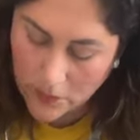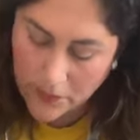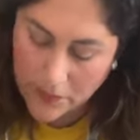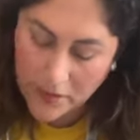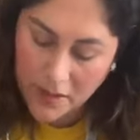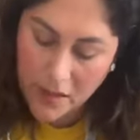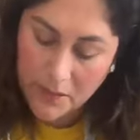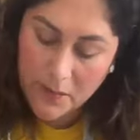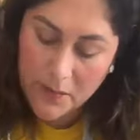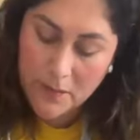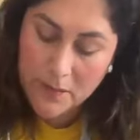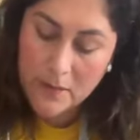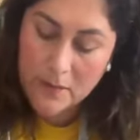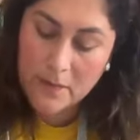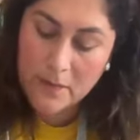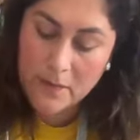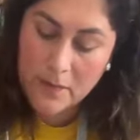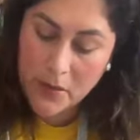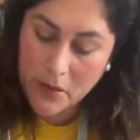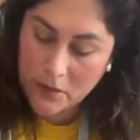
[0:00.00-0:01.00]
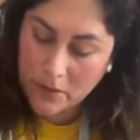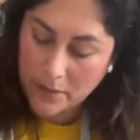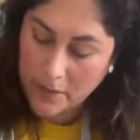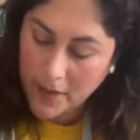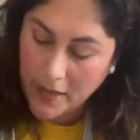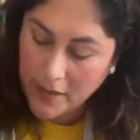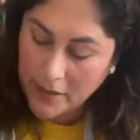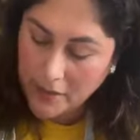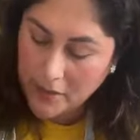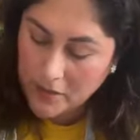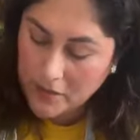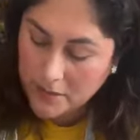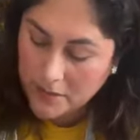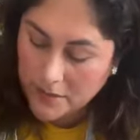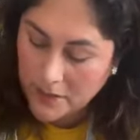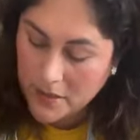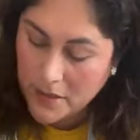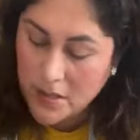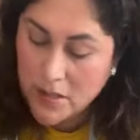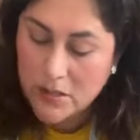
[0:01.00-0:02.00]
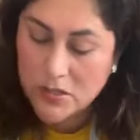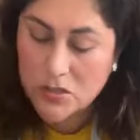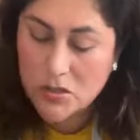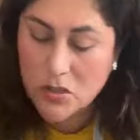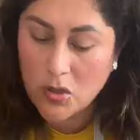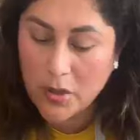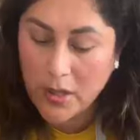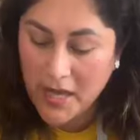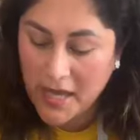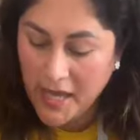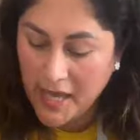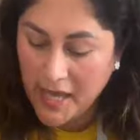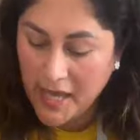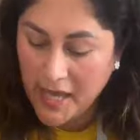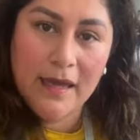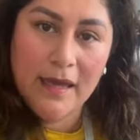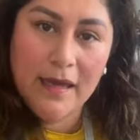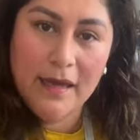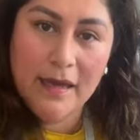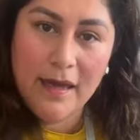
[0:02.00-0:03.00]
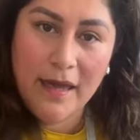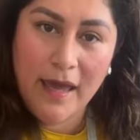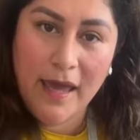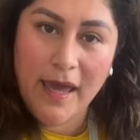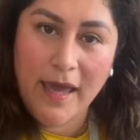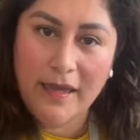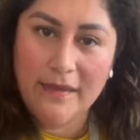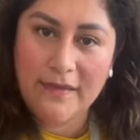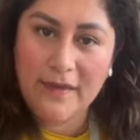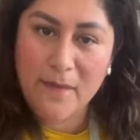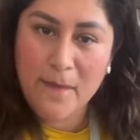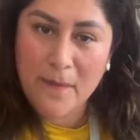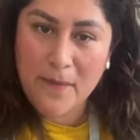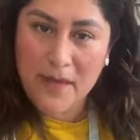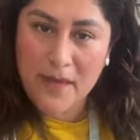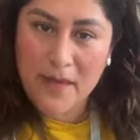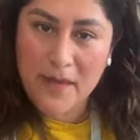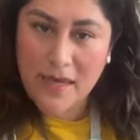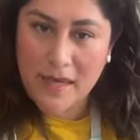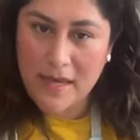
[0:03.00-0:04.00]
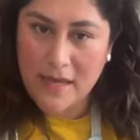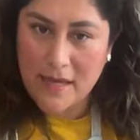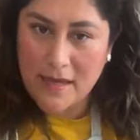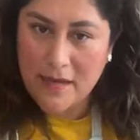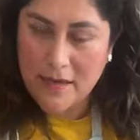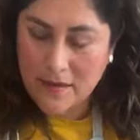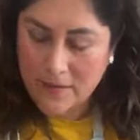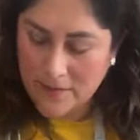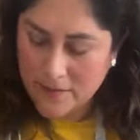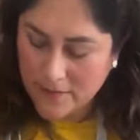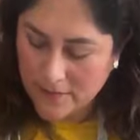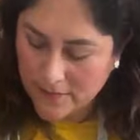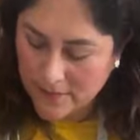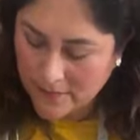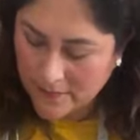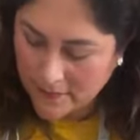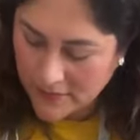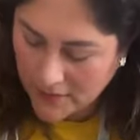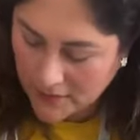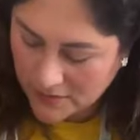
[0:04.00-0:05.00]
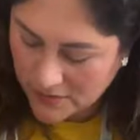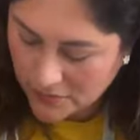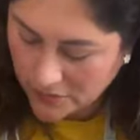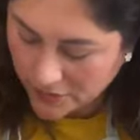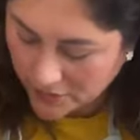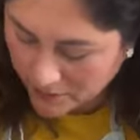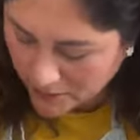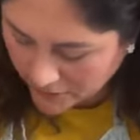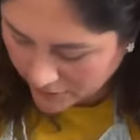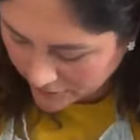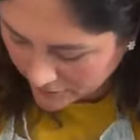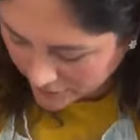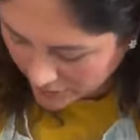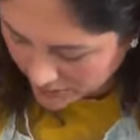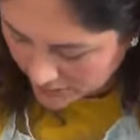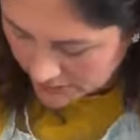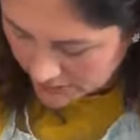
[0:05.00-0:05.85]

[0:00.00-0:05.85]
Cover up your bottle. So A and B, sorry, my